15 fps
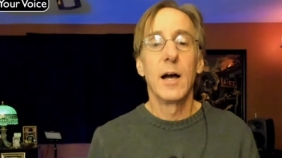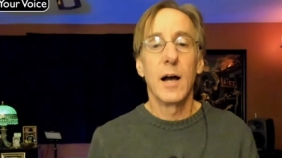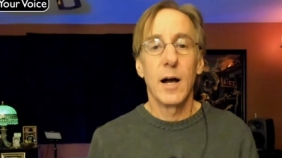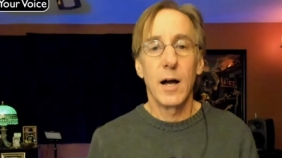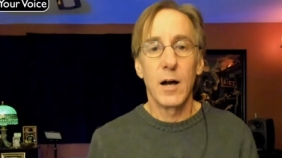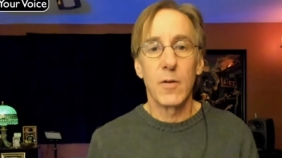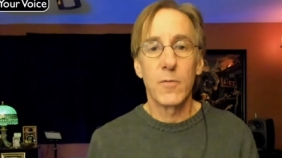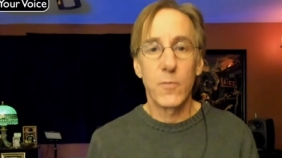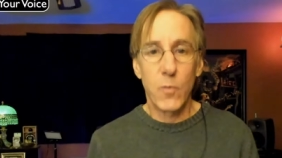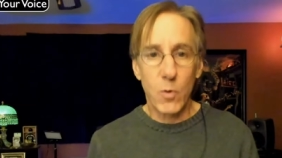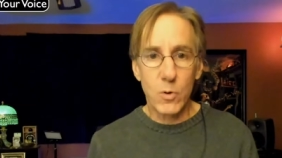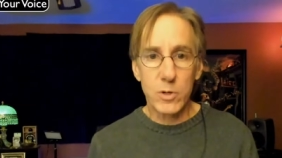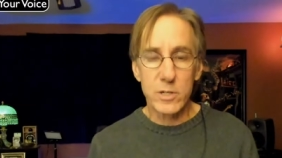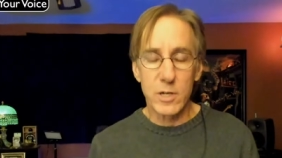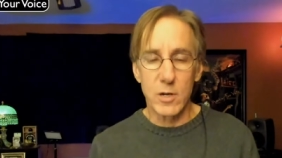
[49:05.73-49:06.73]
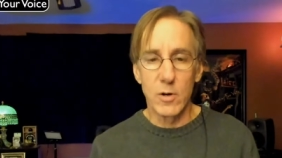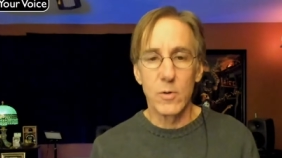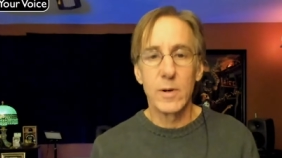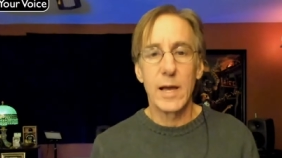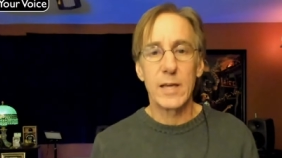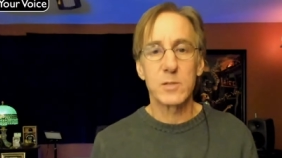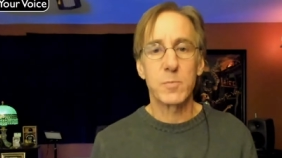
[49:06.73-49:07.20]
uh, for
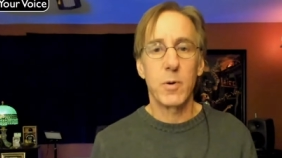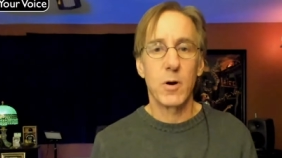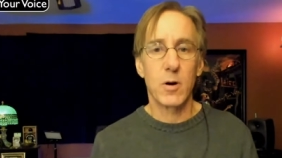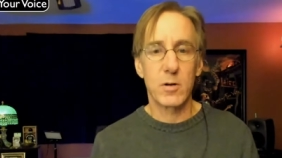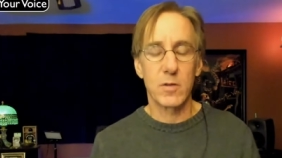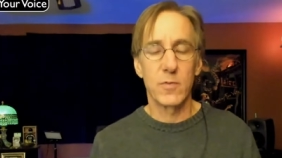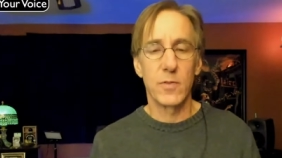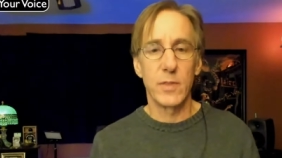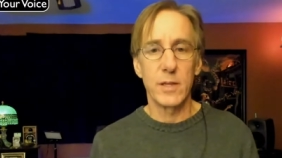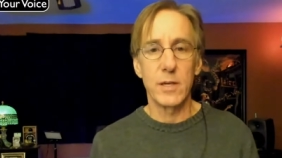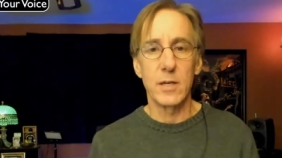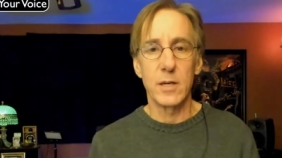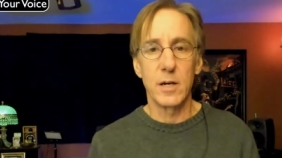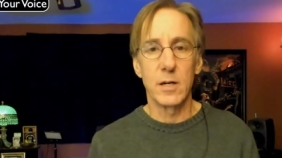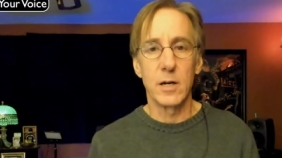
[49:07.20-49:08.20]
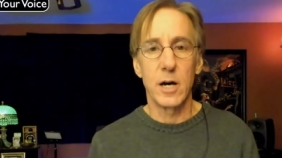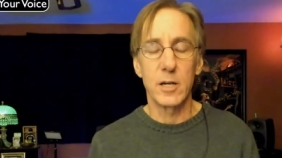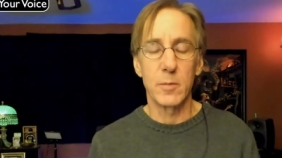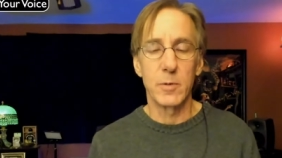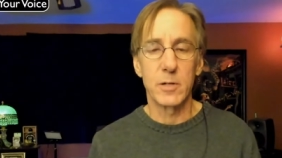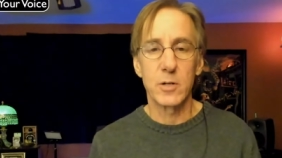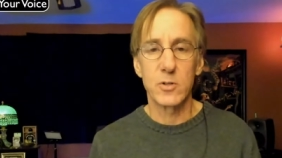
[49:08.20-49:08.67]
you as part of the uh,
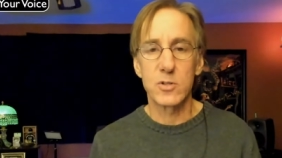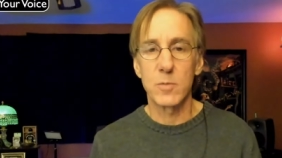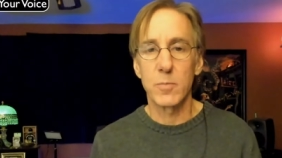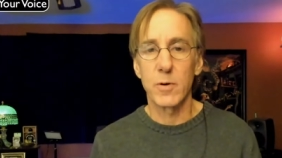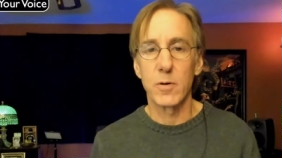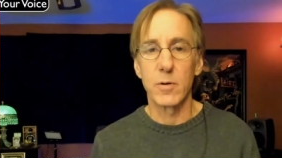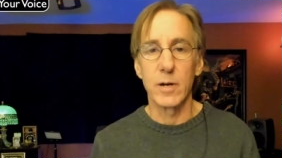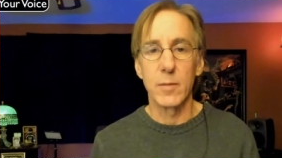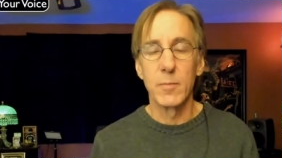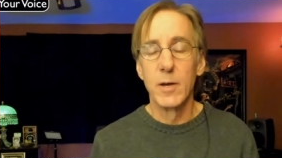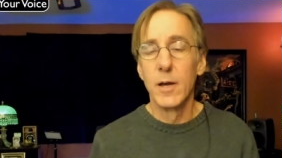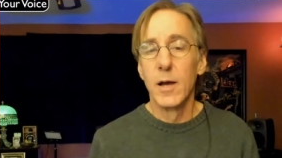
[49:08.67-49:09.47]
audiobook coaching program.